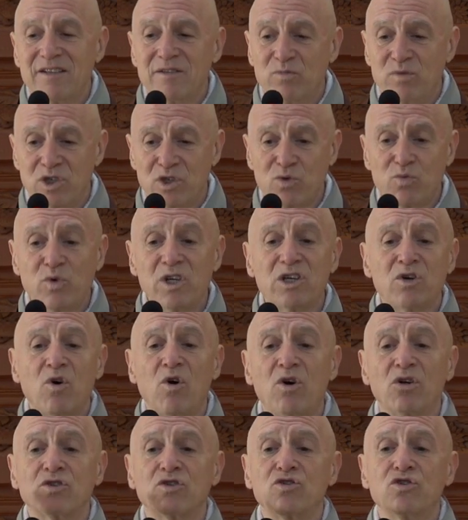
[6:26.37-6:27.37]
which we
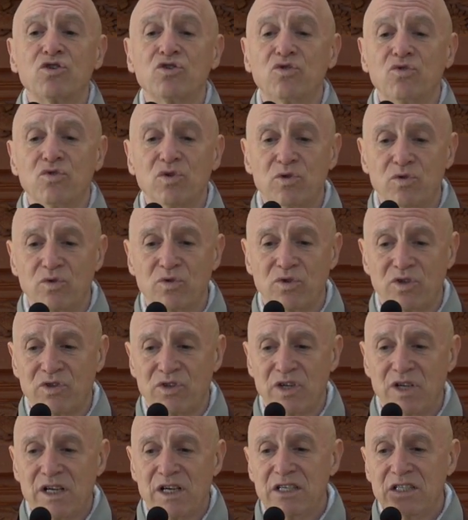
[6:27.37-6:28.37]
call
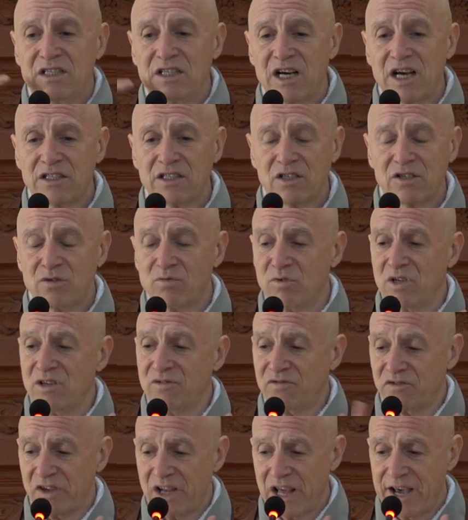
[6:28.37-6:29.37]
truth, just
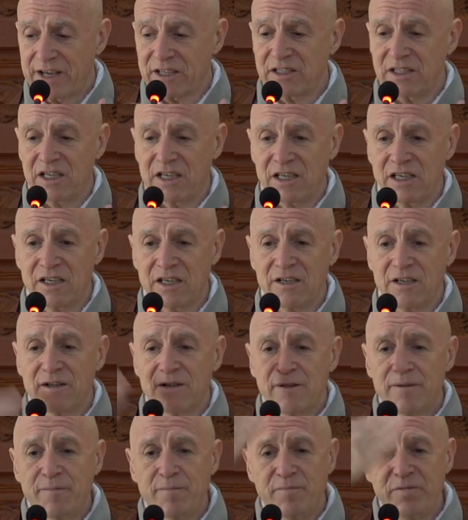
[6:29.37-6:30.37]
reflecting
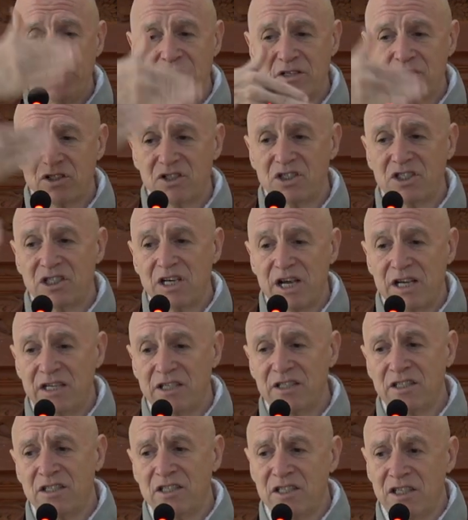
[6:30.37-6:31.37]
this
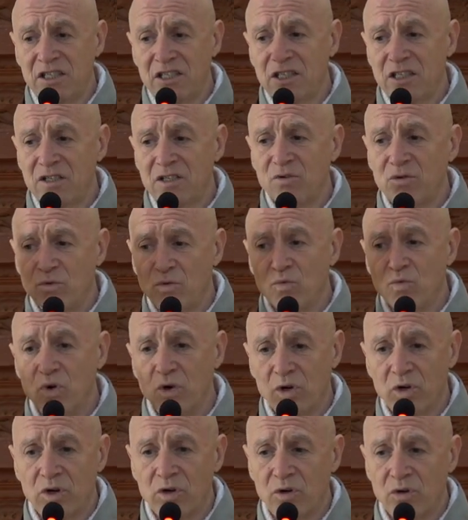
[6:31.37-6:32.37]
changing
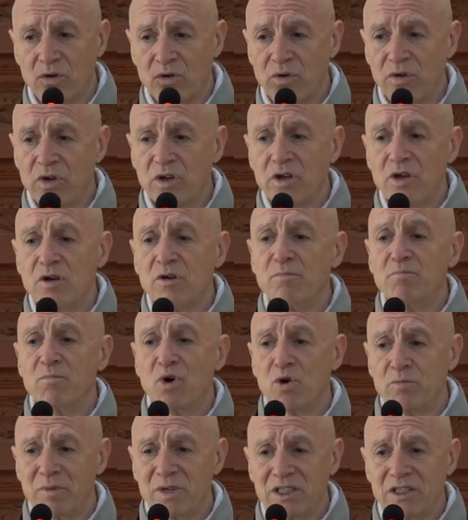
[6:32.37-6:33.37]
world
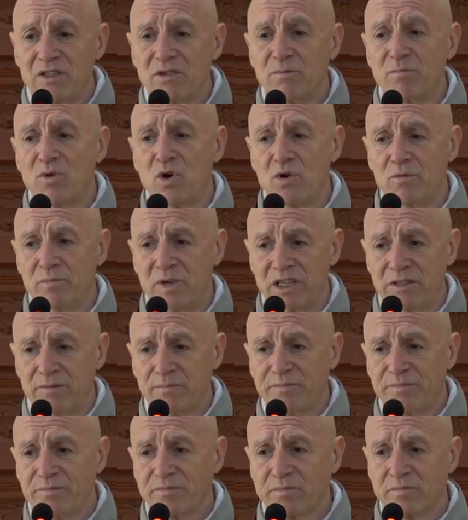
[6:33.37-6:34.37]
moment to moment.
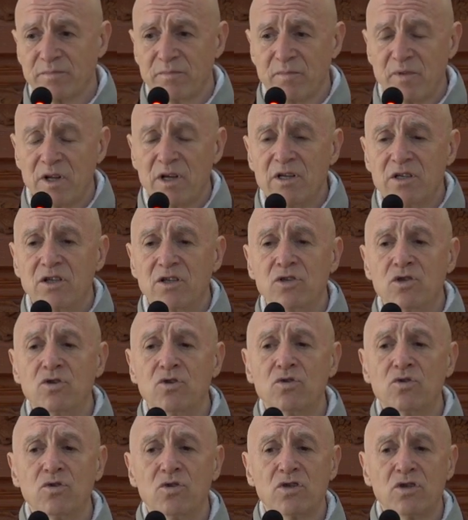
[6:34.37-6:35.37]
Now,
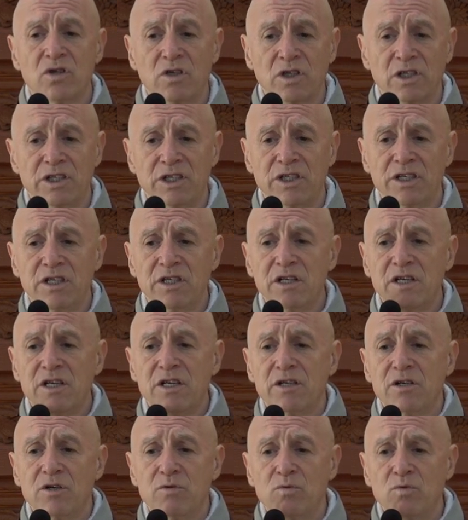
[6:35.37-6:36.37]
usually
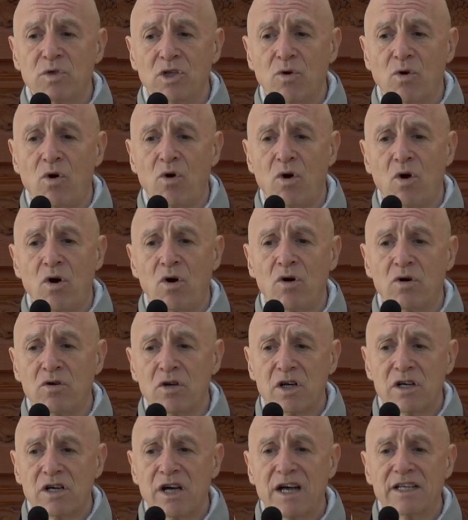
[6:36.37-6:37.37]
we all
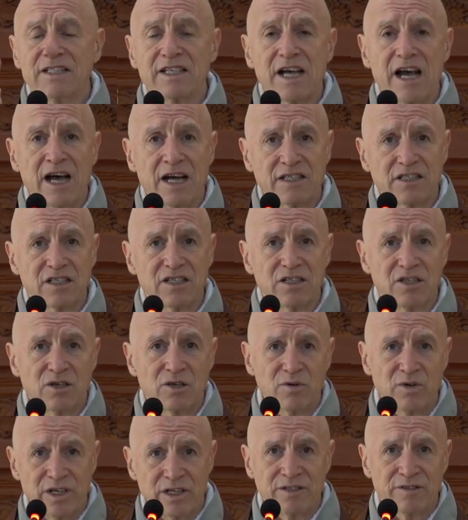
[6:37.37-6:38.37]
attach
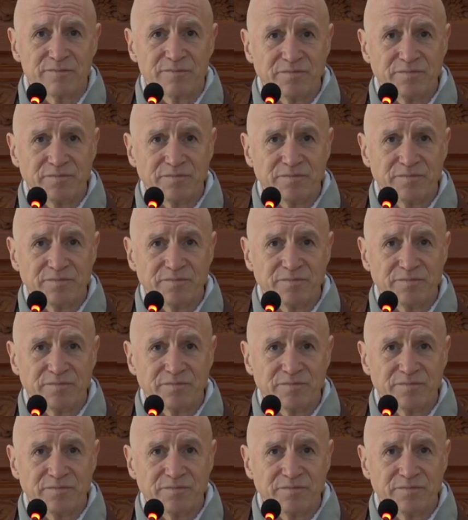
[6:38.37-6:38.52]
to it.